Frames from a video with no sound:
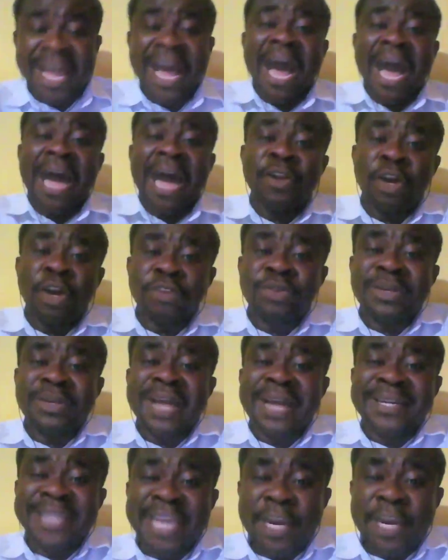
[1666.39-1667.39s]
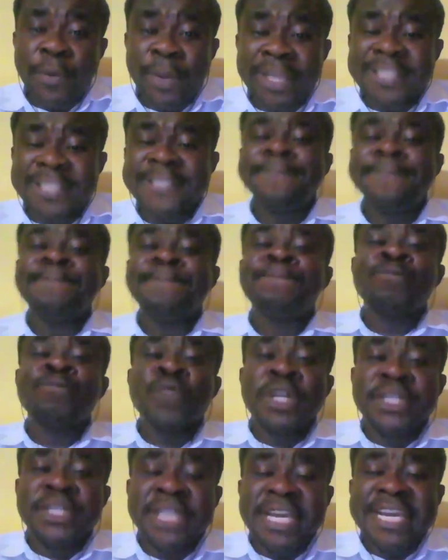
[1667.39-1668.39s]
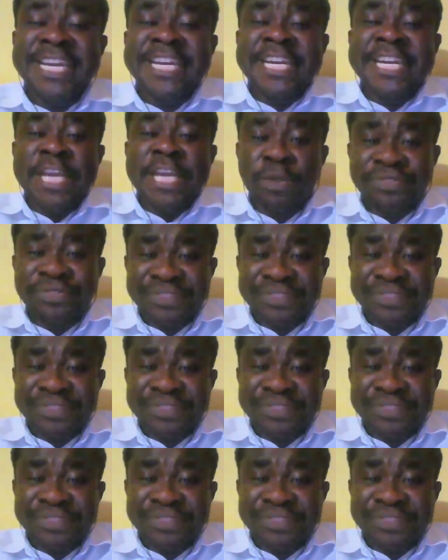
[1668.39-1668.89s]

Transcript: And those ones that deal with the new